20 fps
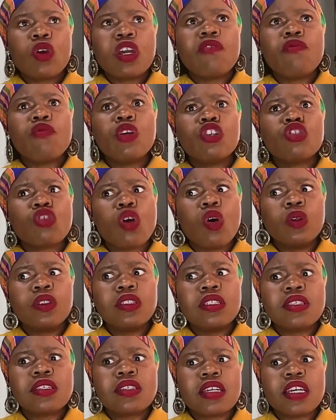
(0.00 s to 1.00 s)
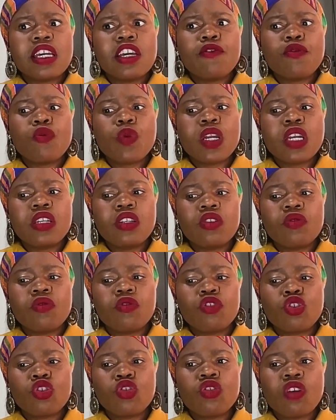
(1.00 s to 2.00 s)
if we
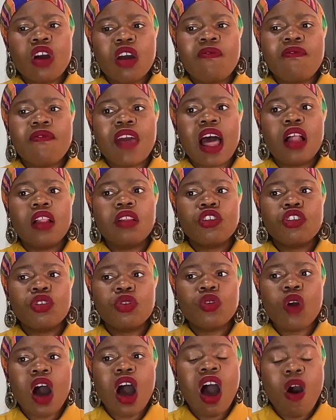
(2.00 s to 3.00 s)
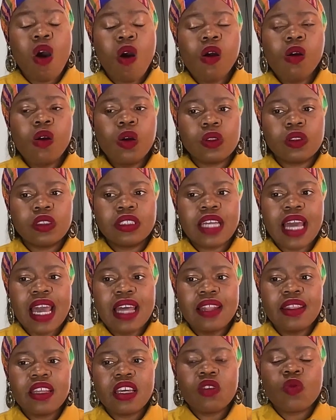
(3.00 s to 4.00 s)
do not value our own,
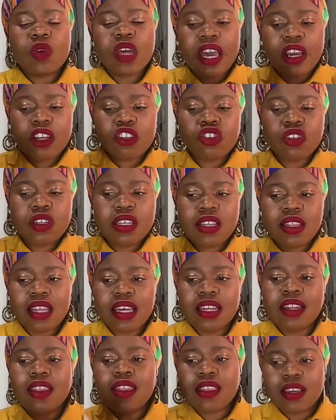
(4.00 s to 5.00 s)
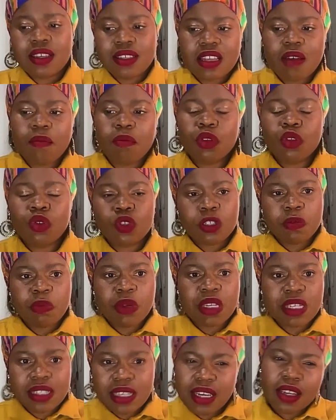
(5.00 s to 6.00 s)
and then we actually then think somebody who
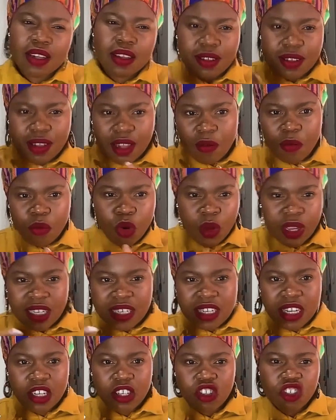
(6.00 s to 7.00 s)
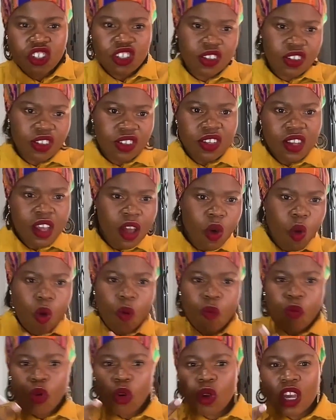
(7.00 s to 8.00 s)
speaks English, they're more intelligent or
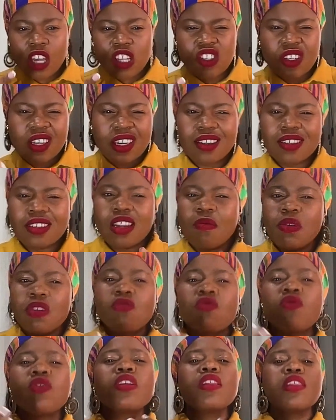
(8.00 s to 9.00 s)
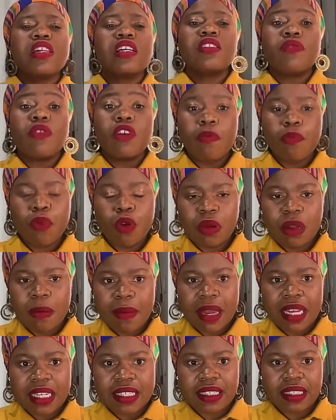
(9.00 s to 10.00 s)
more educated. I mean, really, that's very
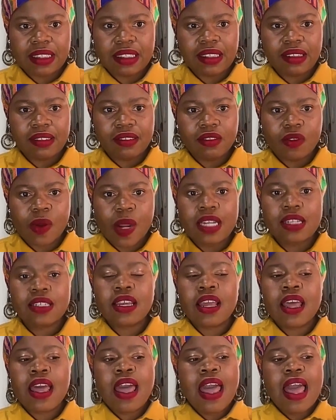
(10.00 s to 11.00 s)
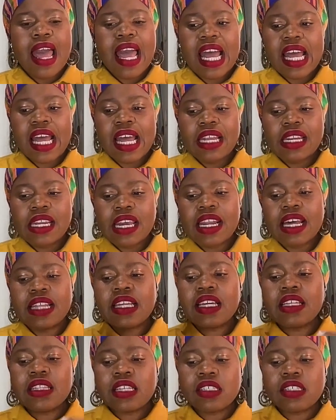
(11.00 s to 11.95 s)
problematic, right? And I think